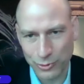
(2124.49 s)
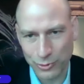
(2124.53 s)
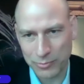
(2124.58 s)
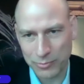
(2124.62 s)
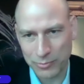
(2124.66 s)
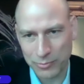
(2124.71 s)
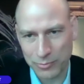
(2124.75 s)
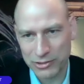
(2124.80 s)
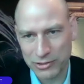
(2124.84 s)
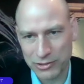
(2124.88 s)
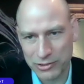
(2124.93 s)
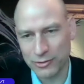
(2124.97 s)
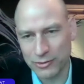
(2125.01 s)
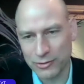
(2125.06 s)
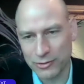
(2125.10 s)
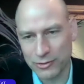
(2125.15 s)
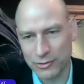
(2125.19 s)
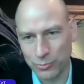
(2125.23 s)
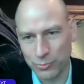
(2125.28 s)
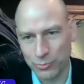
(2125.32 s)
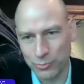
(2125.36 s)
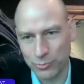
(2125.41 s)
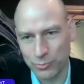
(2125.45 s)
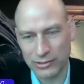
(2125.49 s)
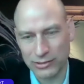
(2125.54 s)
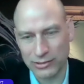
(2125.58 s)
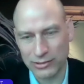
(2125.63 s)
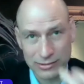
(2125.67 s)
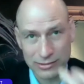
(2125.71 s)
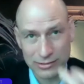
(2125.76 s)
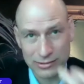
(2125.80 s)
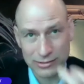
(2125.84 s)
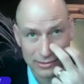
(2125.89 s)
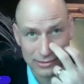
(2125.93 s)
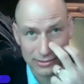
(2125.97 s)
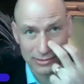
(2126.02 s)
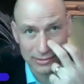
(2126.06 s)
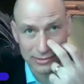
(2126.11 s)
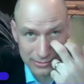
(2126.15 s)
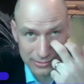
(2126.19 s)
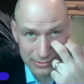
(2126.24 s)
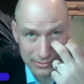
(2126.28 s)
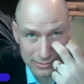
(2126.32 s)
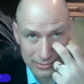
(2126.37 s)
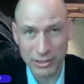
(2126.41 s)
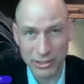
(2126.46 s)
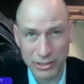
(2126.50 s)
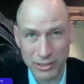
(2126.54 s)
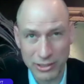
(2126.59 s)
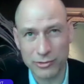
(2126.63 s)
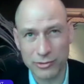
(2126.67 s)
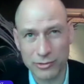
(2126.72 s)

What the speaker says: maybe change so much as the battery.